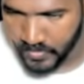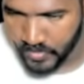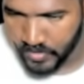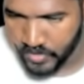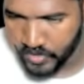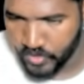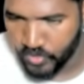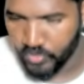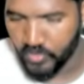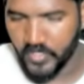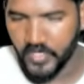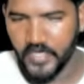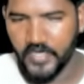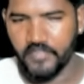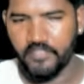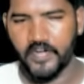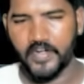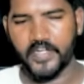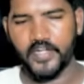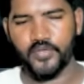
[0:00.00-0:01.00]
Total
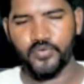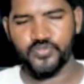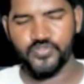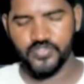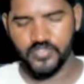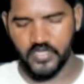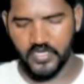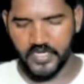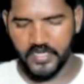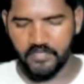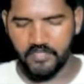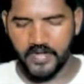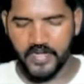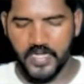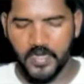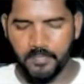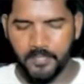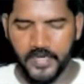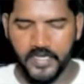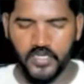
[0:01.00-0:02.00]
defectives divided
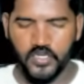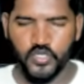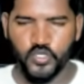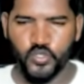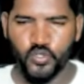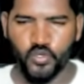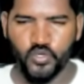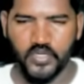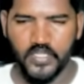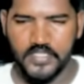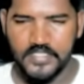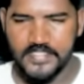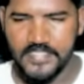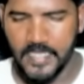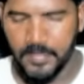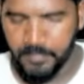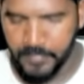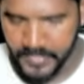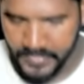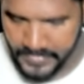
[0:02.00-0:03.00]
by total
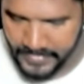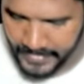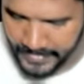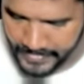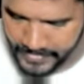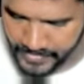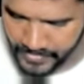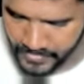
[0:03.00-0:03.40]
sample size.